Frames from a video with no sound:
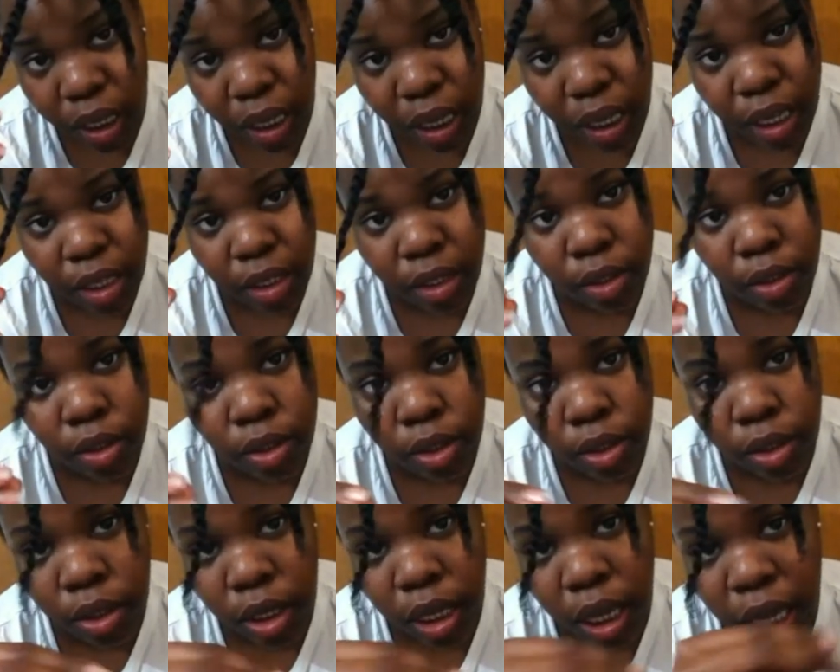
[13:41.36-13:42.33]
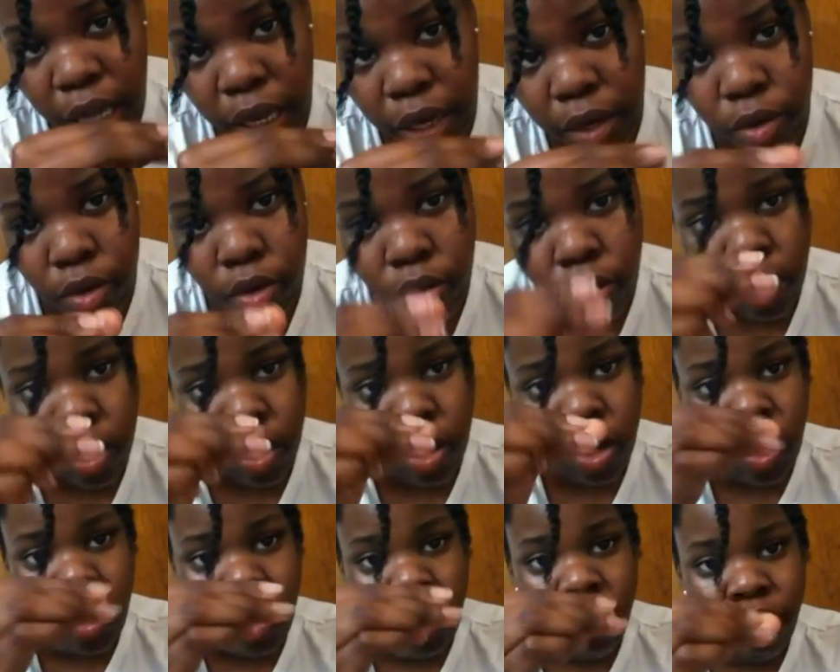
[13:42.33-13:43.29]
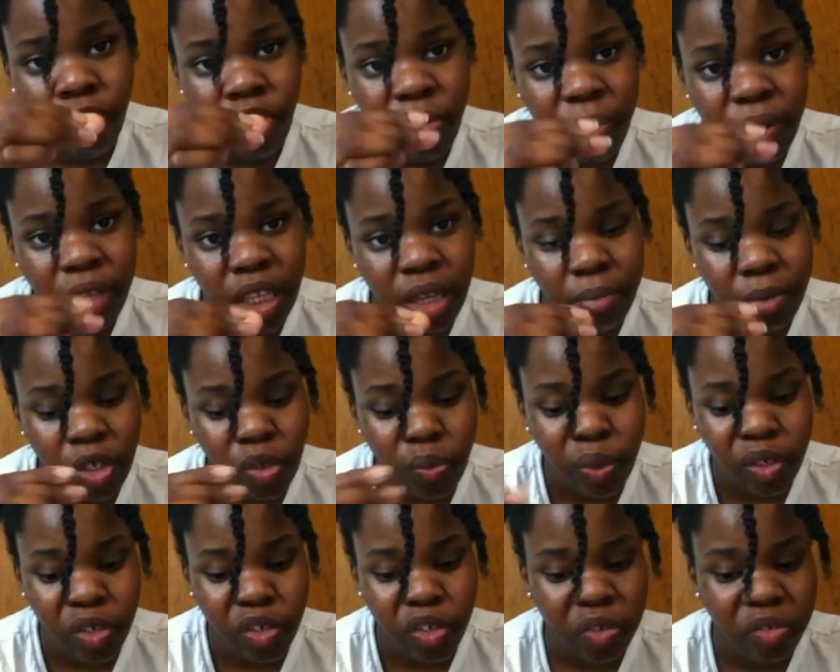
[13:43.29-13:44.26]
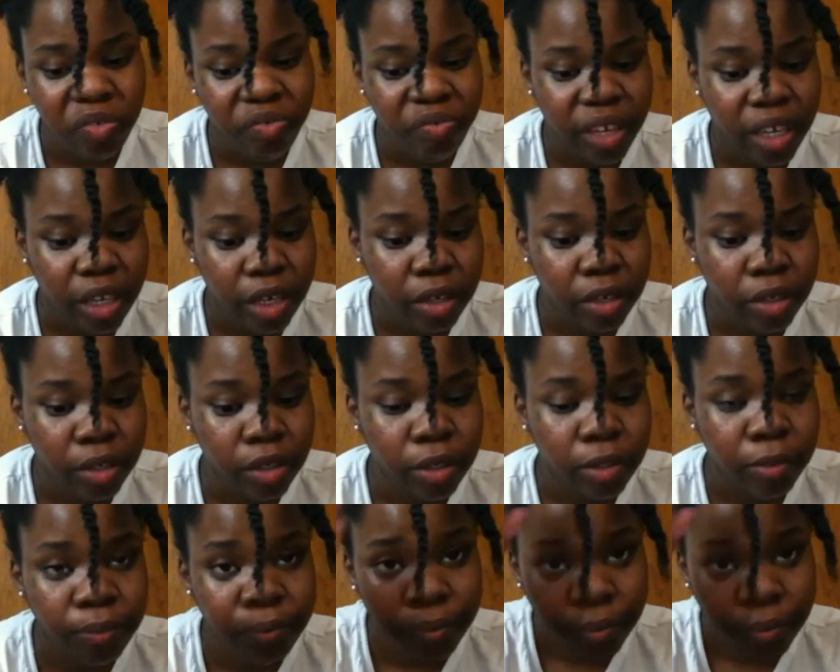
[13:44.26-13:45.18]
the ends and or rubbing them between your two fingers,